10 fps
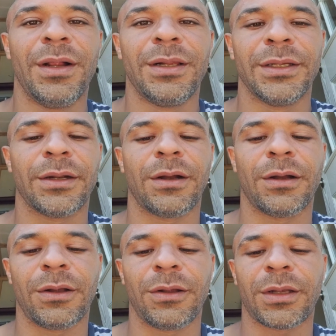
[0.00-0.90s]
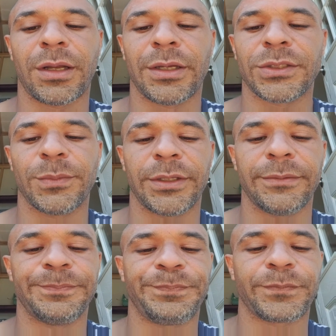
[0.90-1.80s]
It all costs money.
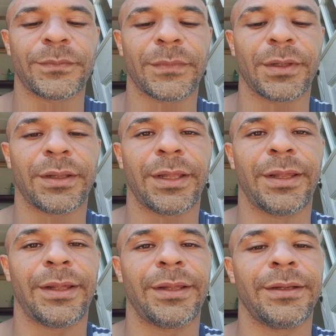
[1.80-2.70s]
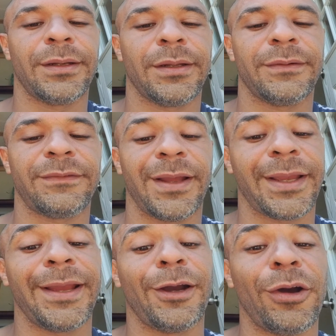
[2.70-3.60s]
And if I
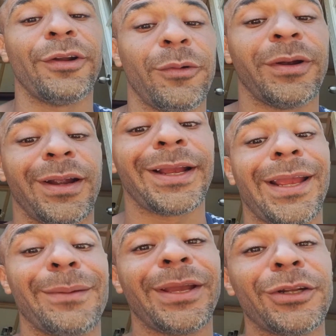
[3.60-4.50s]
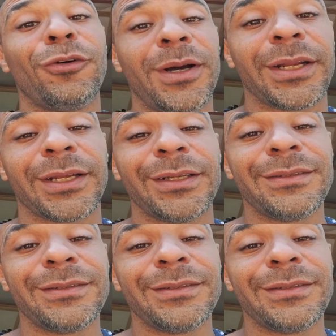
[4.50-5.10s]
can't go nowhere, I can't make no money.